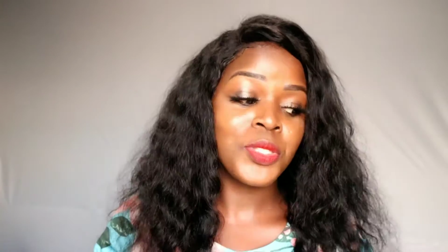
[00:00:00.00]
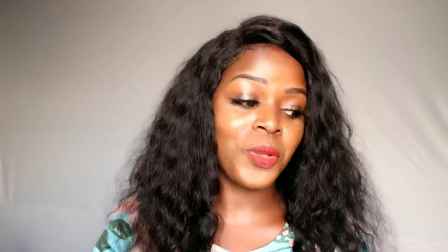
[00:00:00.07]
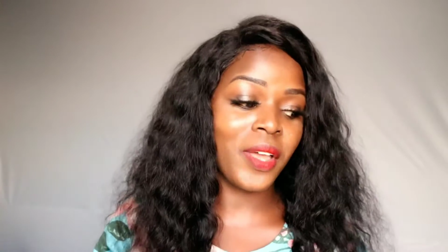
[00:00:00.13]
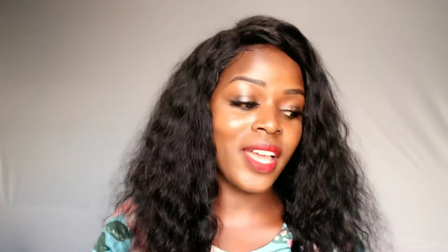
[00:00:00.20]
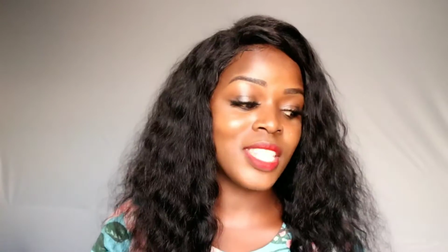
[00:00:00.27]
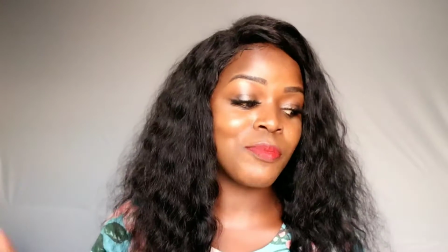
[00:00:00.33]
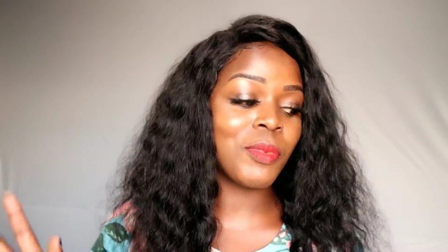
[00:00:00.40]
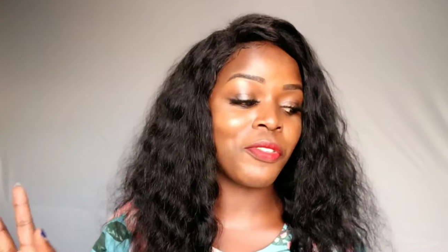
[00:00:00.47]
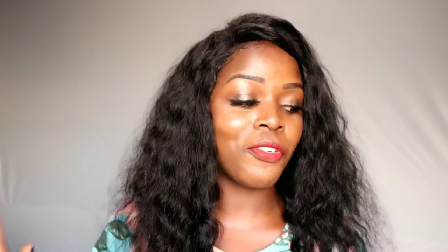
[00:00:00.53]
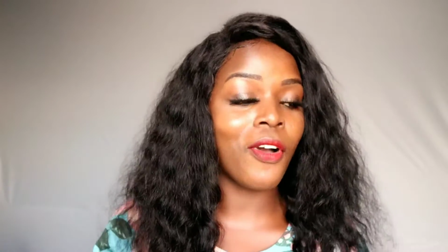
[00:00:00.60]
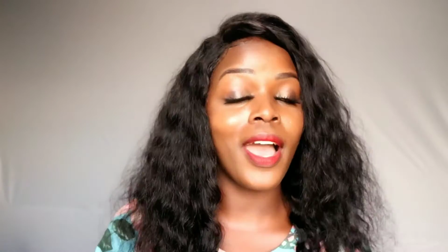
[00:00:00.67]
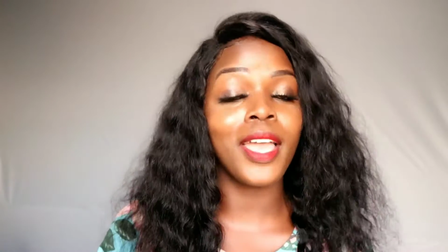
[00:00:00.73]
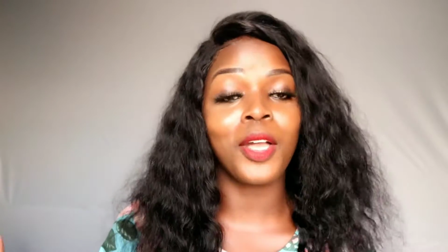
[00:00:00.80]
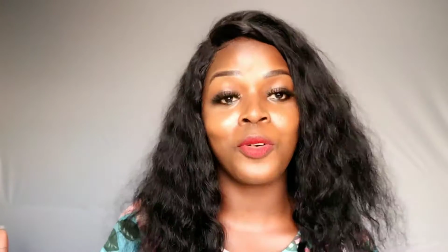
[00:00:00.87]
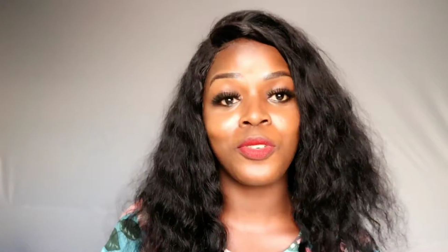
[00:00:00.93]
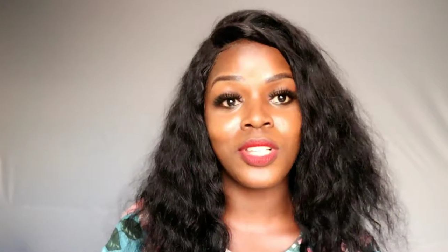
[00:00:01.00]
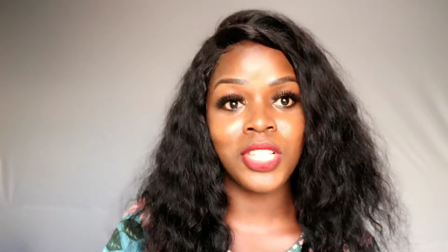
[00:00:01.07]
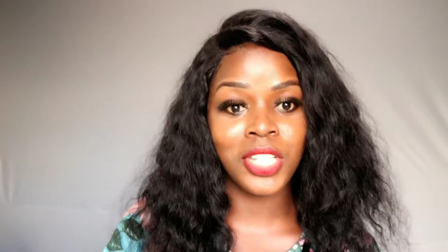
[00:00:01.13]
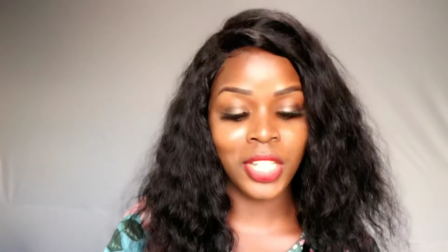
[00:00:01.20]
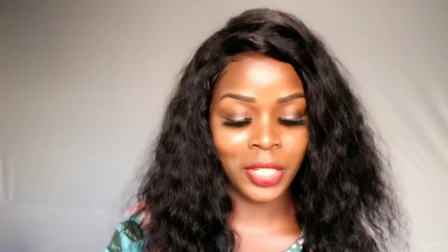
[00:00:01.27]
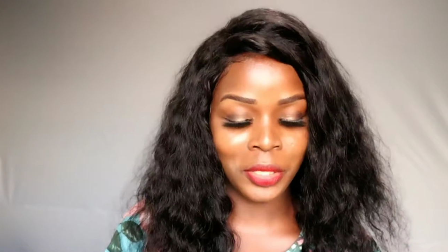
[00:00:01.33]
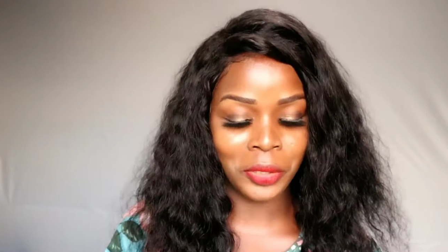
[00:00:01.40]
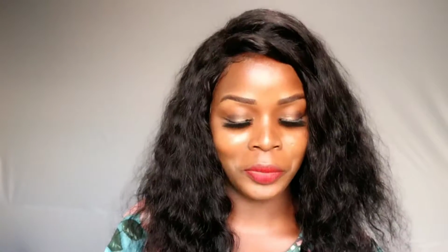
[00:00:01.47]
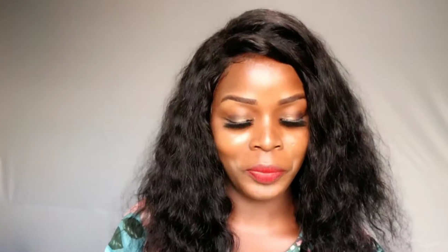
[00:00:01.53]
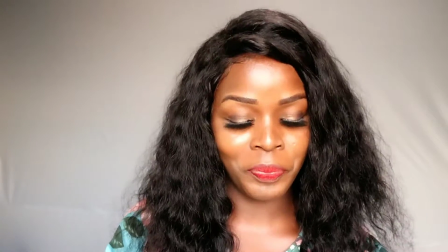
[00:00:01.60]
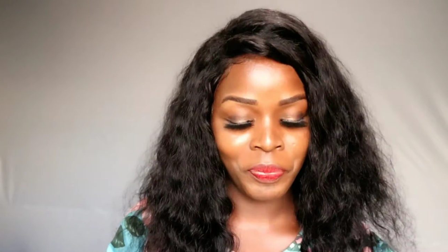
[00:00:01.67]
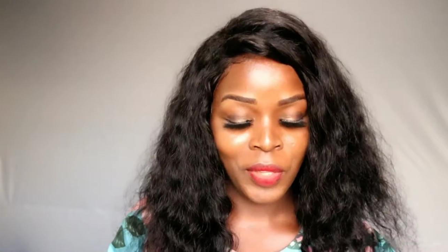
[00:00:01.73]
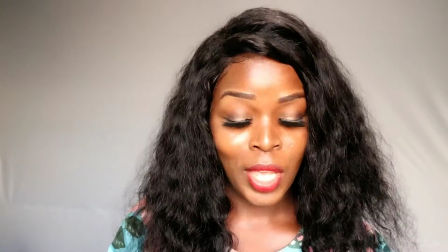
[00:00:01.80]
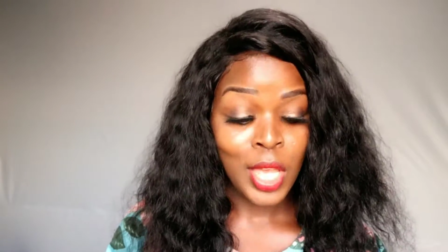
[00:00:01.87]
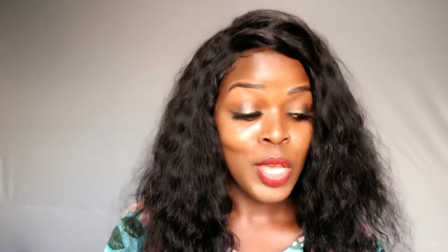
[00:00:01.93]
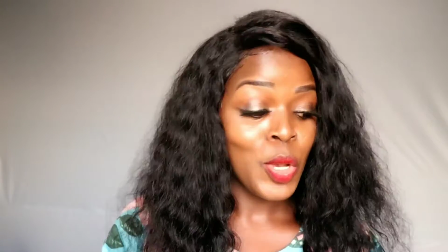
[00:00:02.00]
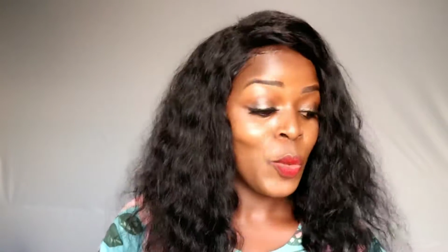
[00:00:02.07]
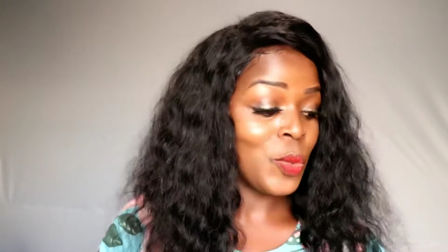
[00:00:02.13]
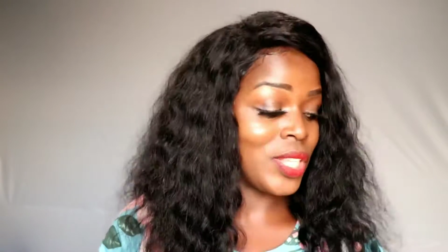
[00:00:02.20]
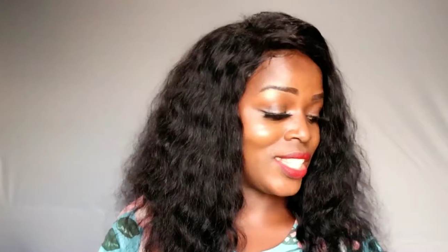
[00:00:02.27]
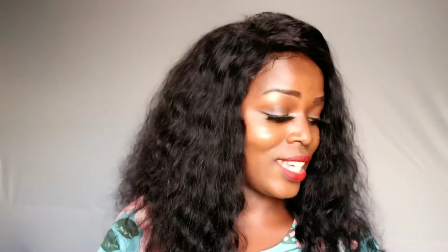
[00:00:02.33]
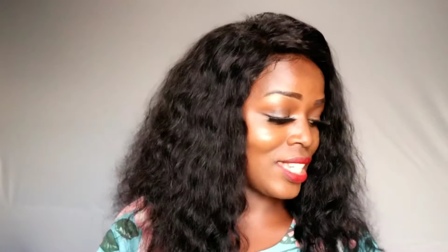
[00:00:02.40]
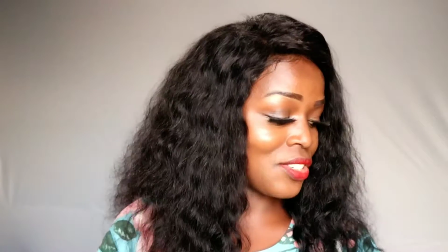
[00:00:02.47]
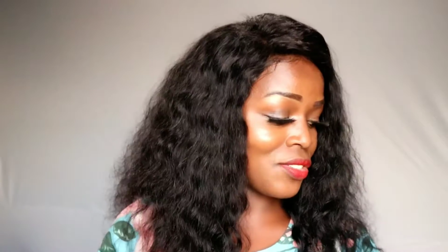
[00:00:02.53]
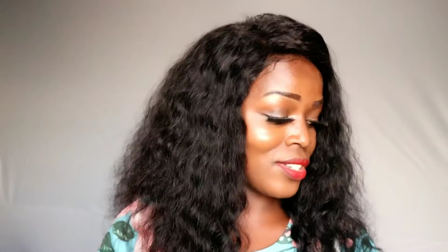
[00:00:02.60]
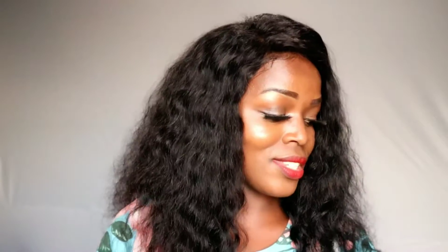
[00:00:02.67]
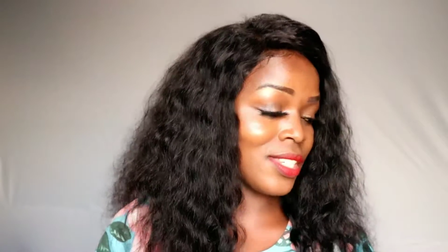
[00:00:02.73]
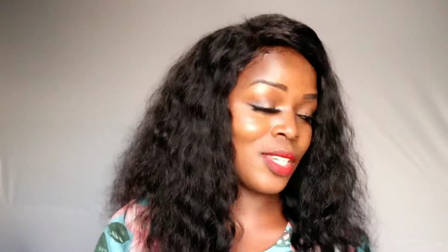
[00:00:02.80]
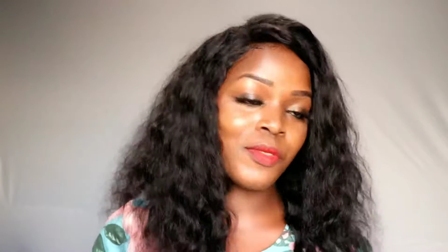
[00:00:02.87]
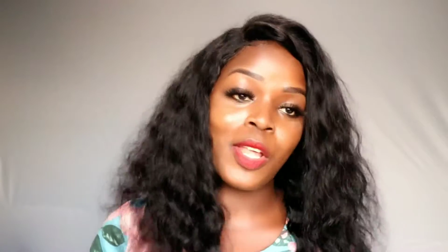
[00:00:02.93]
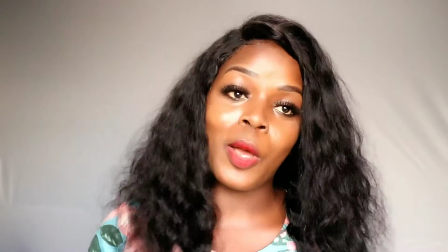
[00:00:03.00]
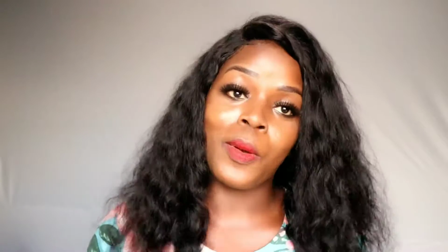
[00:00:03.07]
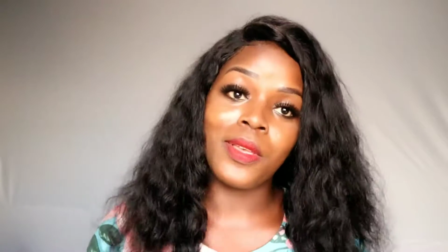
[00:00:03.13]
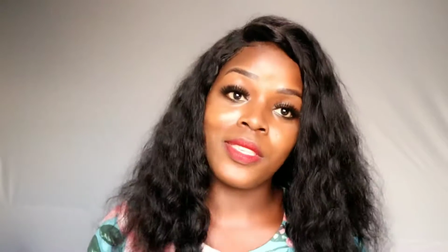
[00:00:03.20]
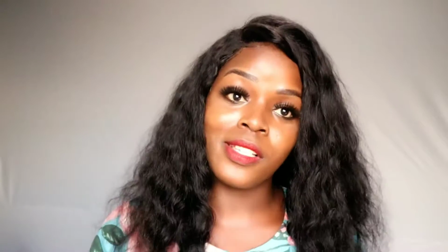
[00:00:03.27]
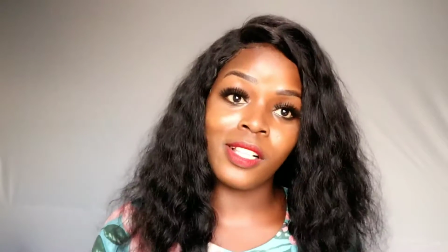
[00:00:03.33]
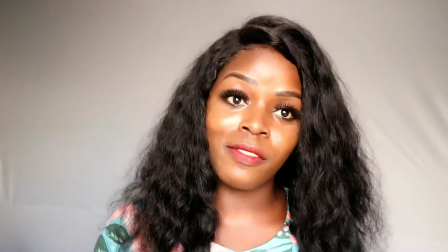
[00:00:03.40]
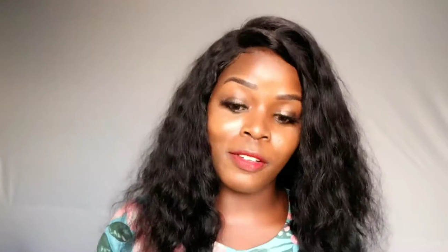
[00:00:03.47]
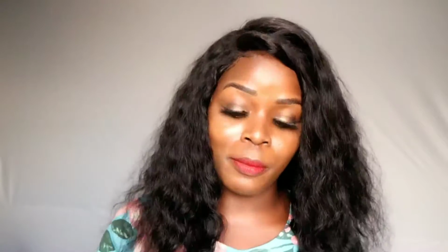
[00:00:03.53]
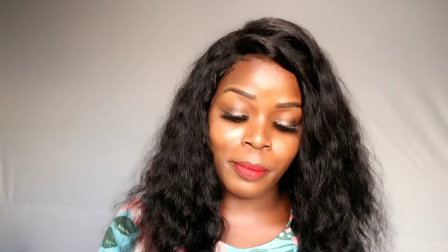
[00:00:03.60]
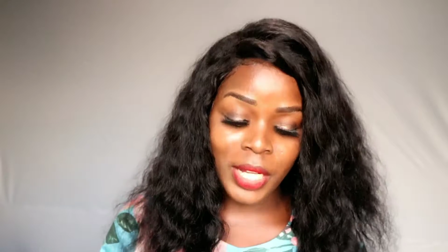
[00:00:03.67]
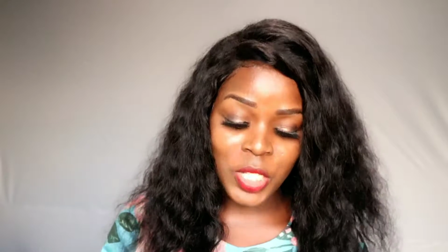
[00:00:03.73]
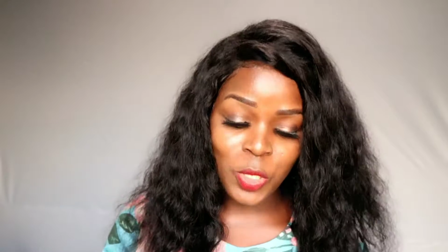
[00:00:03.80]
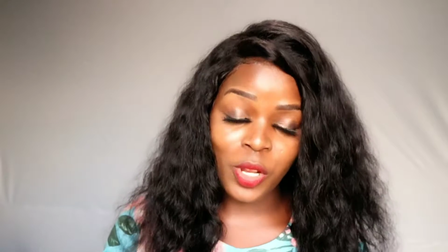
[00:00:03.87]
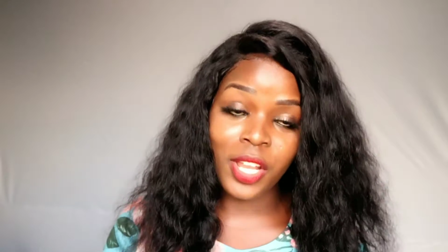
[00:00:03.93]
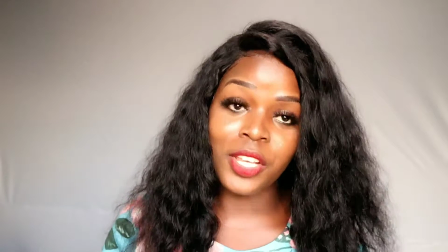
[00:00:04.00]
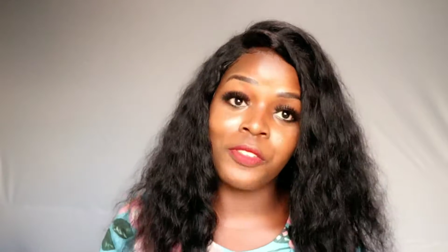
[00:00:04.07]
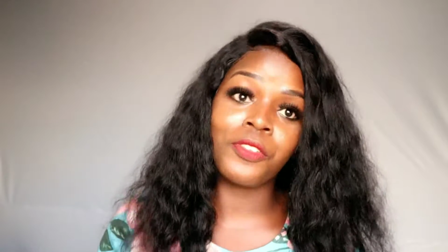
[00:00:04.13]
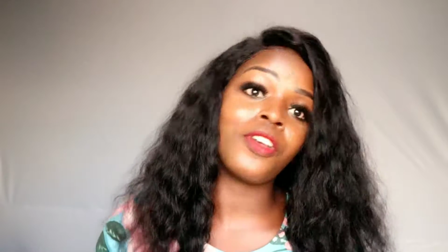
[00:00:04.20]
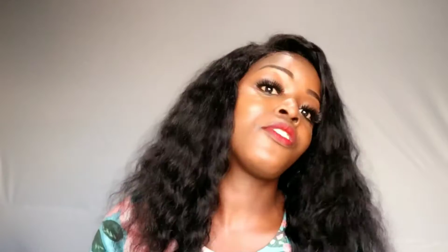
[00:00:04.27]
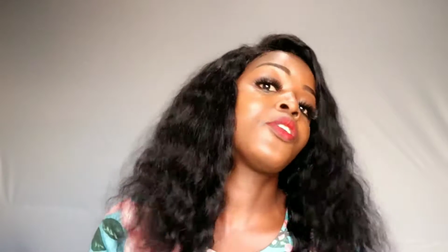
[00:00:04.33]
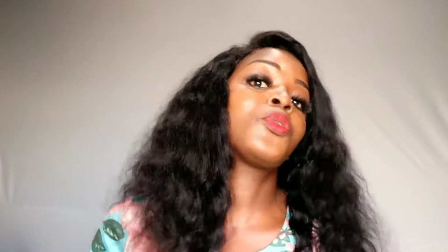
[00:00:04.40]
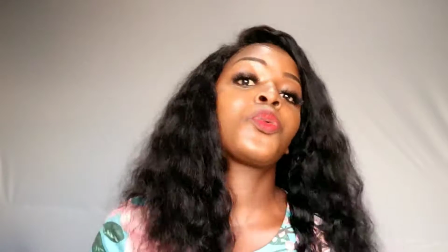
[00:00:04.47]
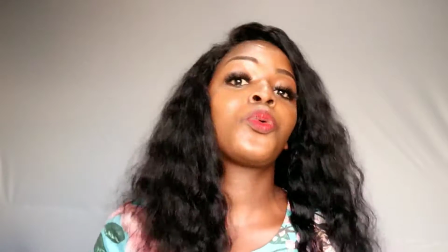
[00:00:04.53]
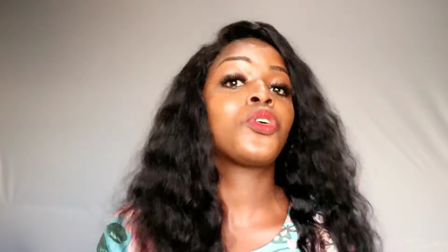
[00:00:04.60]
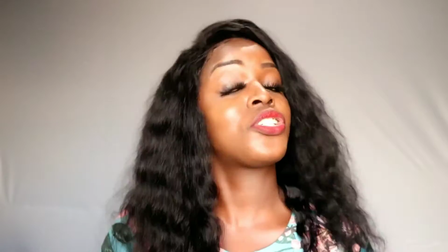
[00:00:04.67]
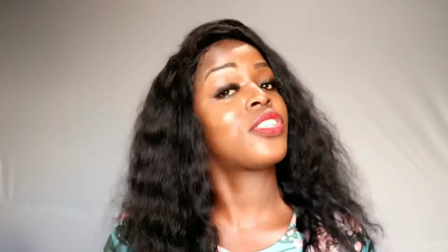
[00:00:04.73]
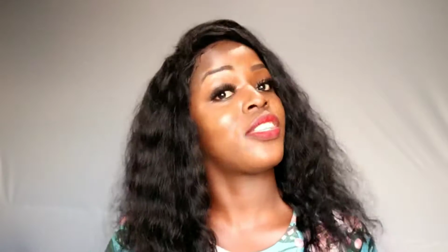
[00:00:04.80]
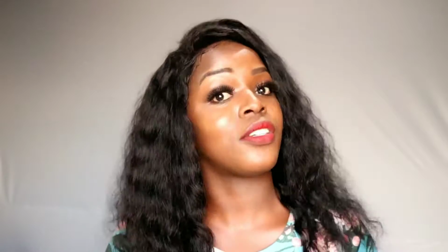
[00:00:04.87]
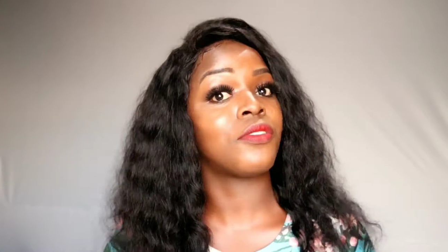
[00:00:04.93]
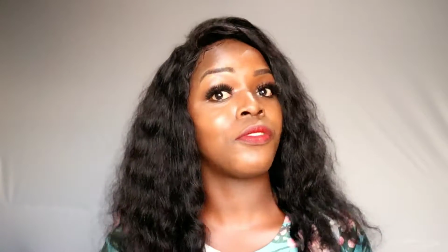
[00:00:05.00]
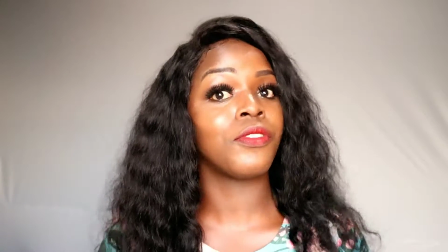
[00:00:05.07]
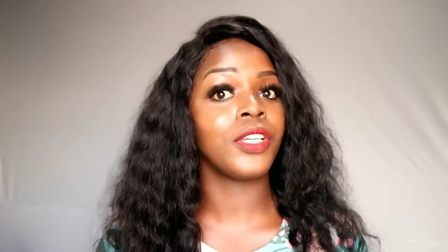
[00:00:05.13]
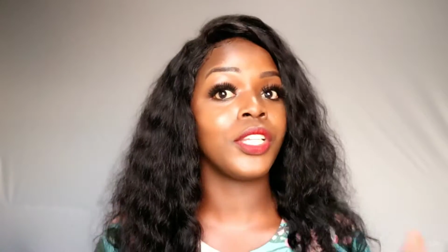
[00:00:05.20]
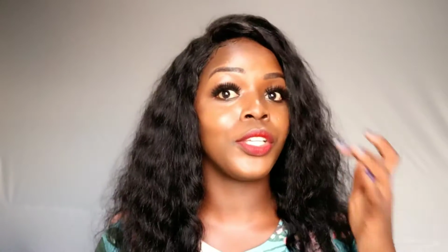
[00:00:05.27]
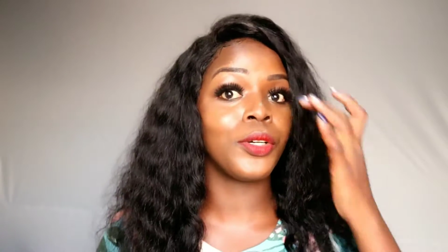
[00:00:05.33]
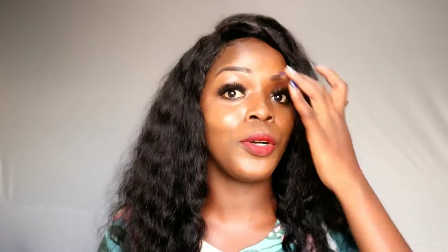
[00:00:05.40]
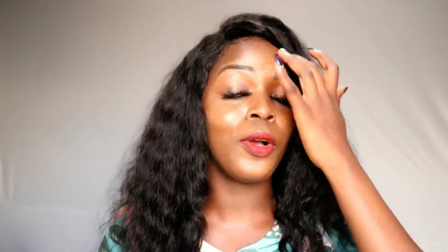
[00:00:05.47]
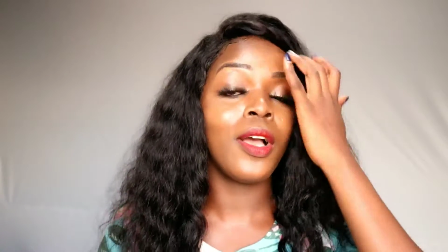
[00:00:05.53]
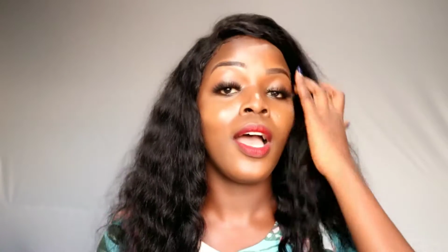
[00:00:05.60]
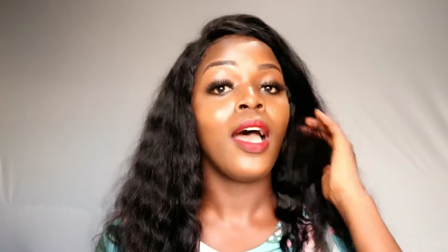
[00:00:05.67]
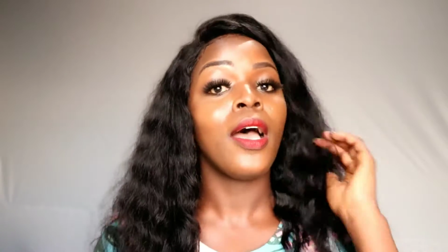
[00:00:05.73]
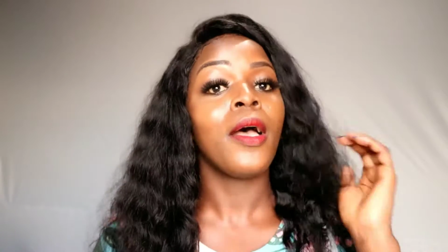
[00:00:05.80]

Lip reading: So guys, before I continue, we just received our silver button, and if you haven't watched that video,